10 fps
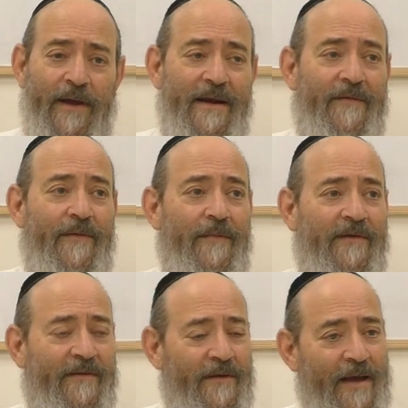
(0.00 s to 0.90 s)
he never
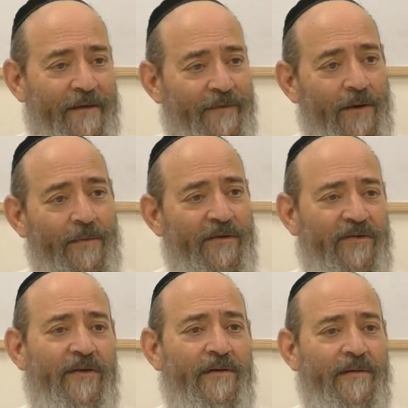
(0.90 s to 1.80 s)
missed a daf yomi
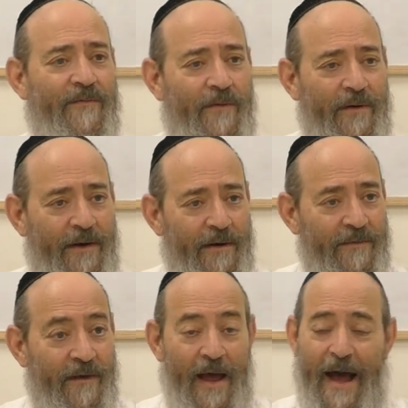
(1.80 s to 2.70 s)
shir in 40
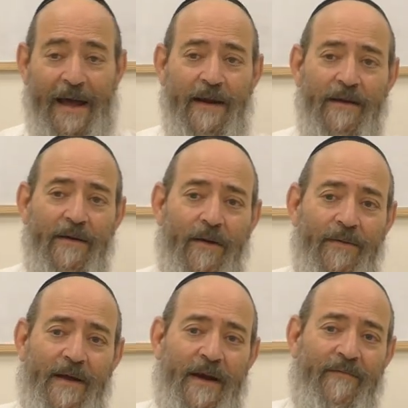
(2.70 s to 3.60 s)
years. I didn't know
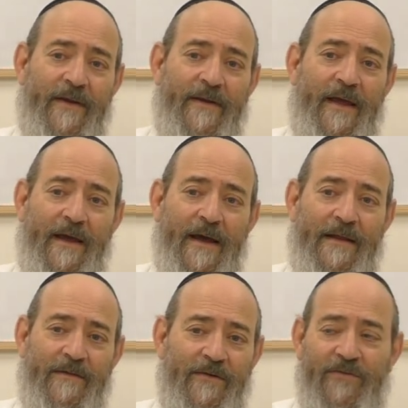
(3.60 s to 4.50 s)
that every day he
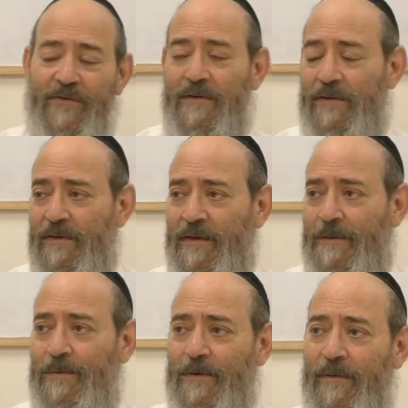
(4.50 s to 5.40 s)
got to the shul early
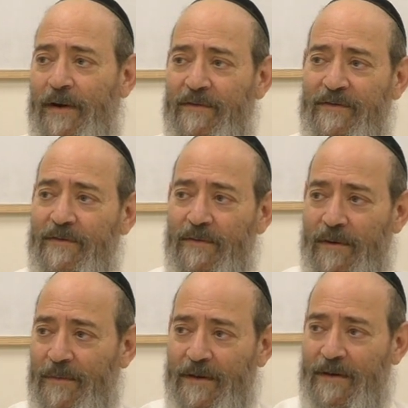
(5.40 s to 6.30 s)
to put away the
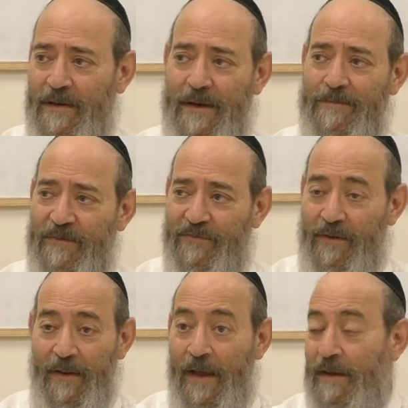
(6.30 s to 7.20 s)
sidurim and to clean up the
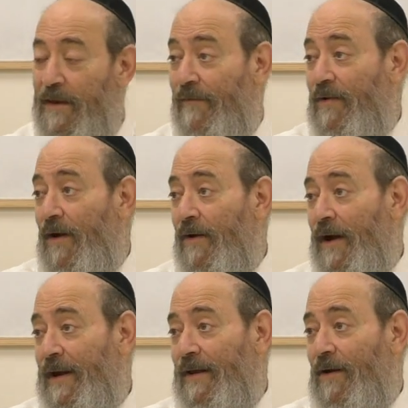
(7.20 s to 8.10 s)
shul. You never know.
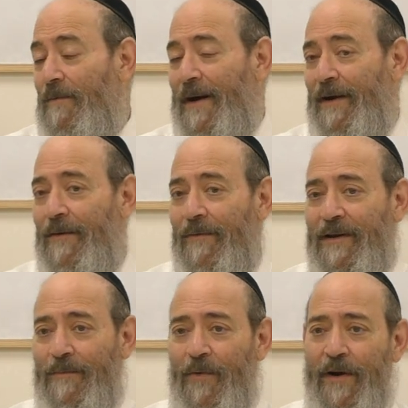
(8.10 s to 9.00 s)
I didn't know about it. When
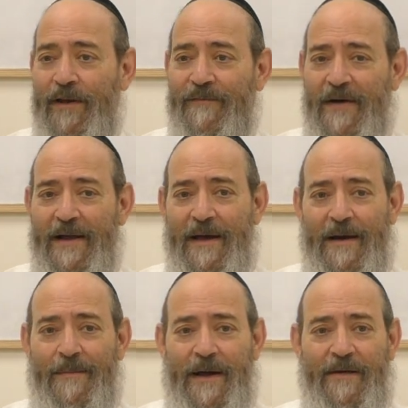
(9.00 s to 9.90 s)
the more you find
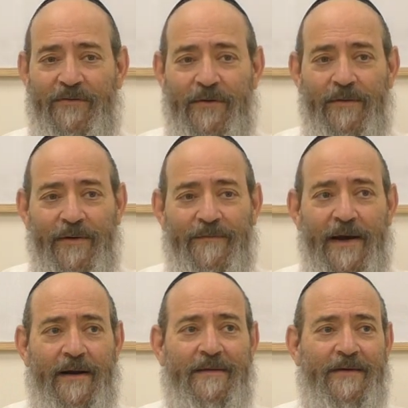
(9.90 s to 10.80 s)
out about a Jew, you
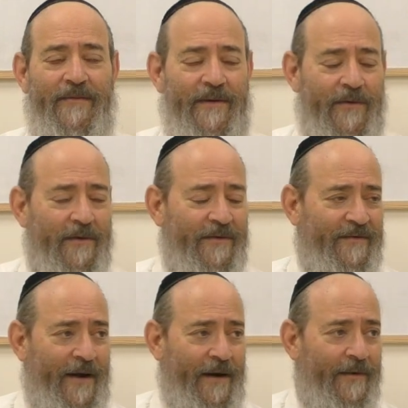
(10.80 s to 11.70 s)
find out that's why it's called a
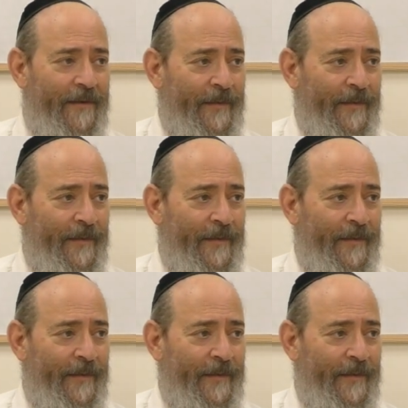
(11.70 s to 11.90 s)
star.